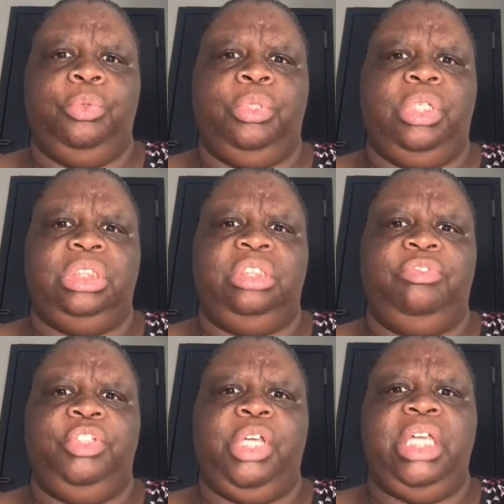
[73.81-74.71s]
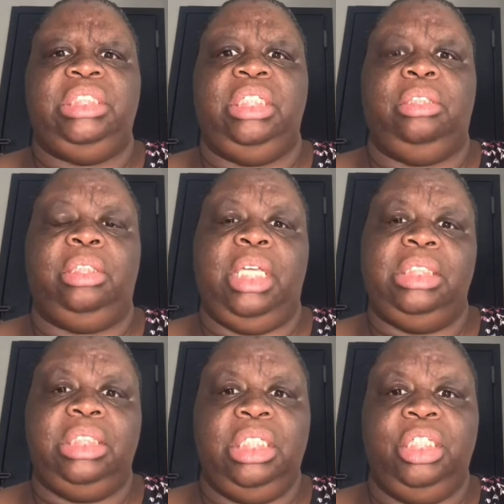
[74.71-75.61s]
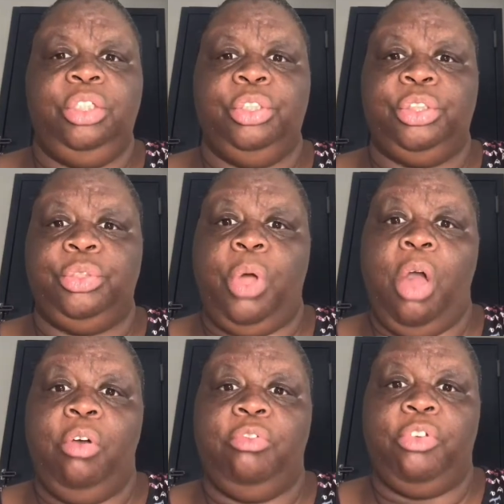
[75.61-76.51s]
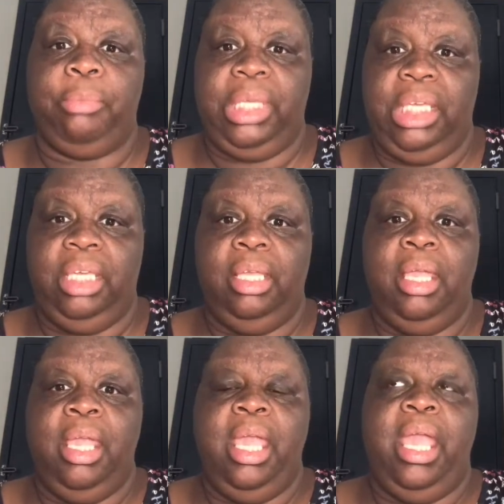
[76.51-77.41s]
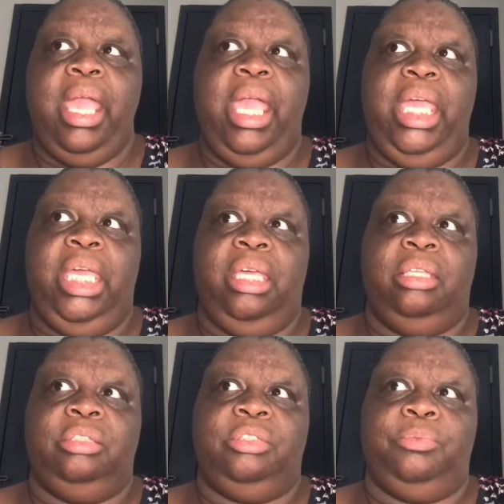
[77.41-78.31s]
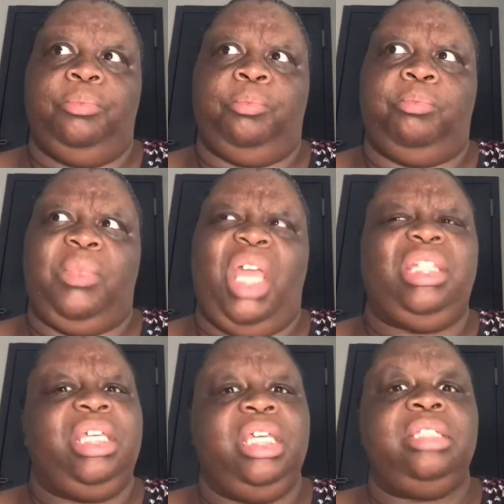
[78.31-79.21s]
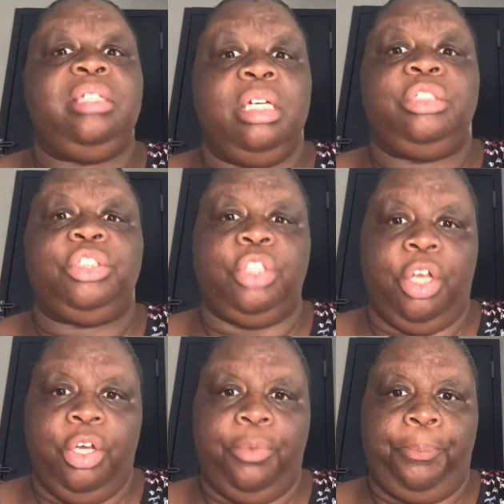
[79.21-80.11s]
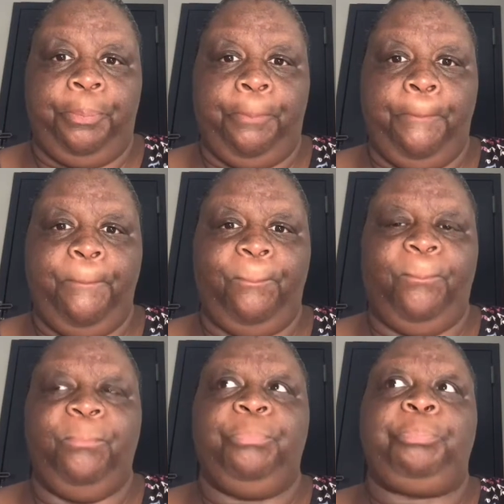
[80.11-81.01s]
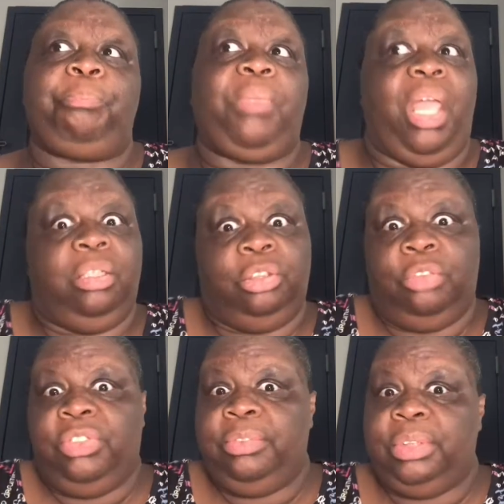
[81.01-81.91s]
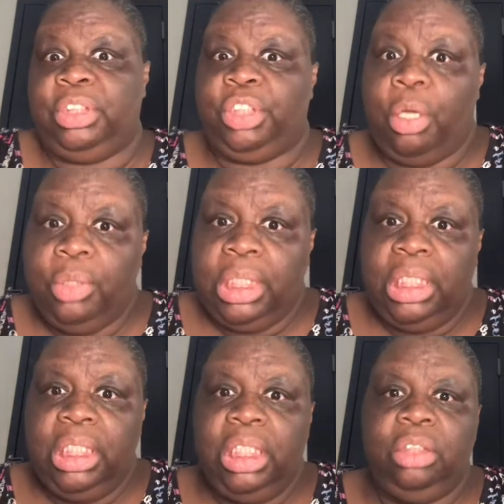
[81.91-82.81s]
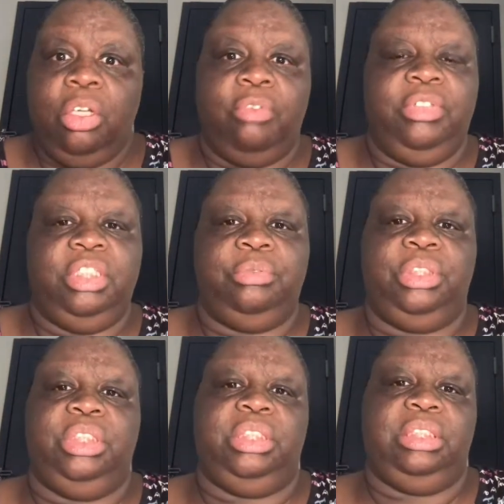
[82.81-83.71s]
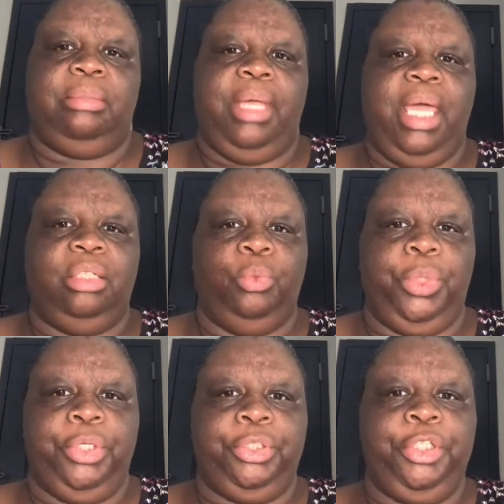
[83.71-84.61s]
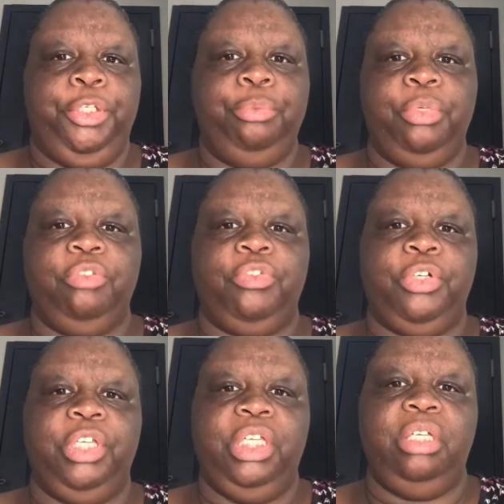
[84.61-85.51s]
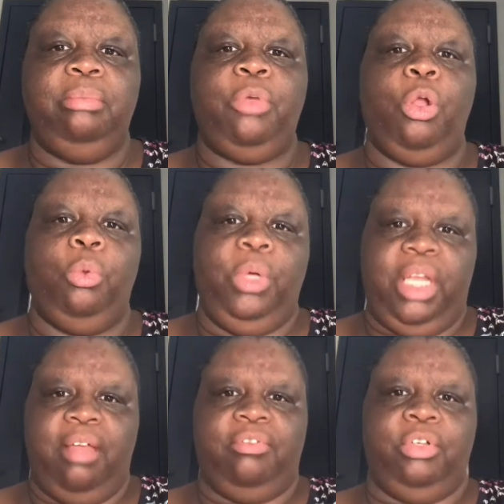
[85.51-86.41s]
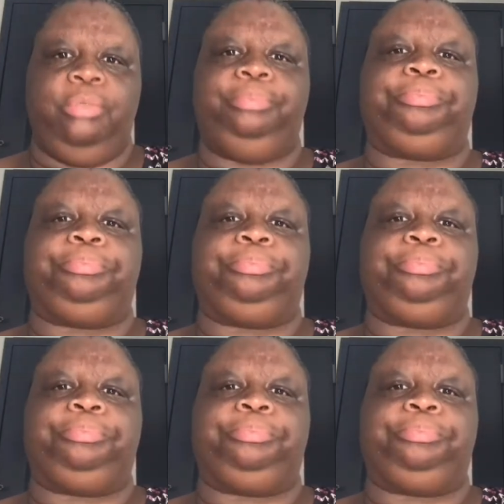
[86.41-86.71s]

Because if you're 18 or 19, you're too old for me. And I think he touched her. I don't know if he was joking or if this was just some kind of weird humor for him or whatever.